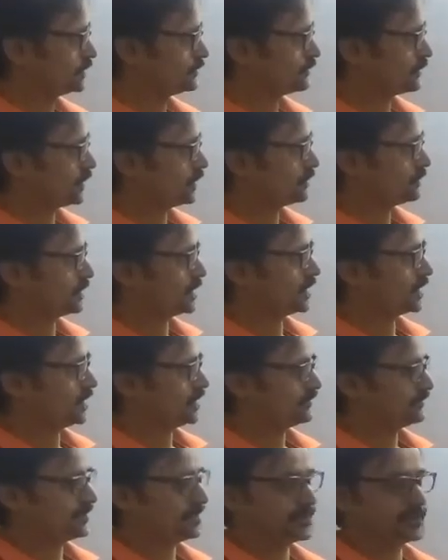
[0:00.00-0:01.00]
this form, and
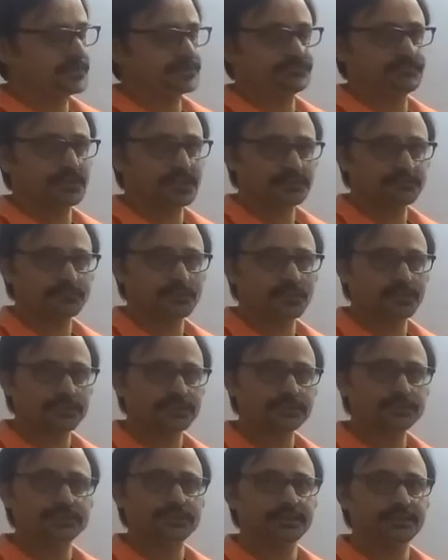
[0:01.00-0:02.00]
if there is one
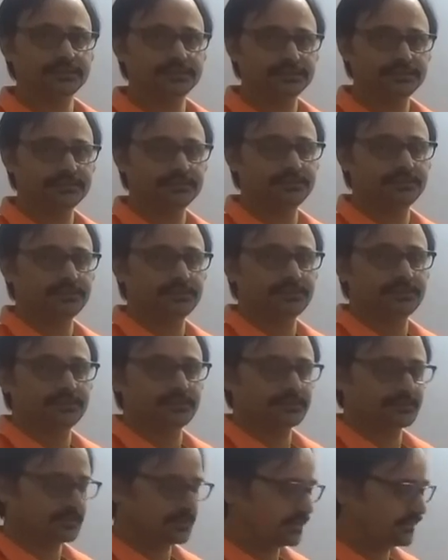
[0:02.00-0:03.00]
borrower,
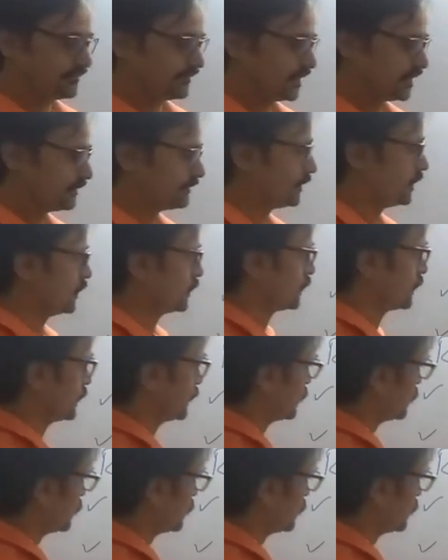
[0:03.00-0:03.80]
then one borrower